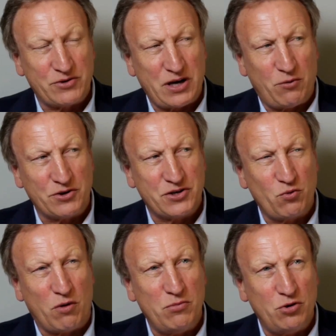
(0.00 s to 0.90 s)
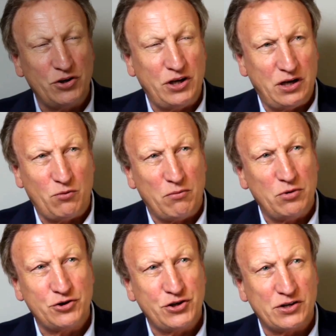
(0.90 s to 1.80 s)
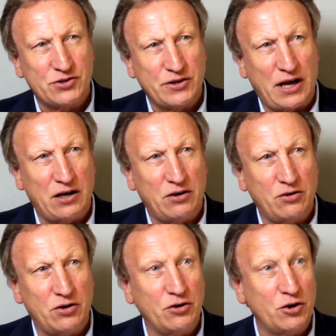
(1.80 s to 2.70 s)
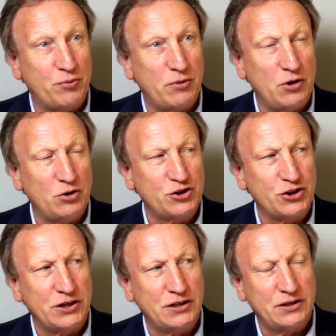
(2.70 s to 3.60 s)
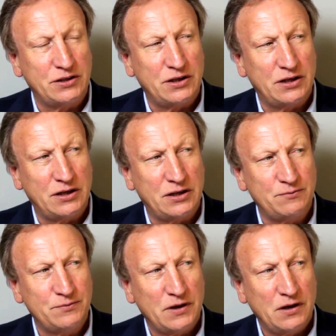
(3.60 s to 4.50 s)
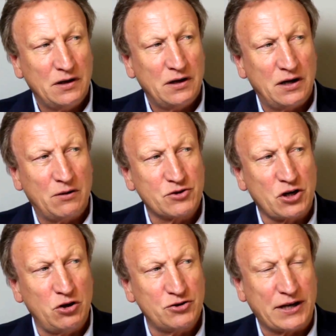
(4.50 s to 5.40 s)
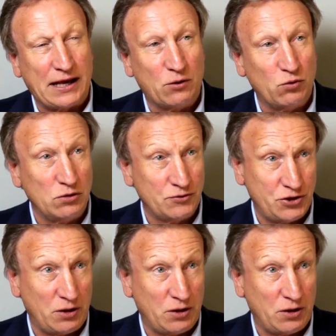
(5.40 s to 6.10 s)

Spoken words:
I wanted one more year, one more chance of getting another promotion, and I was close to getting the Wolves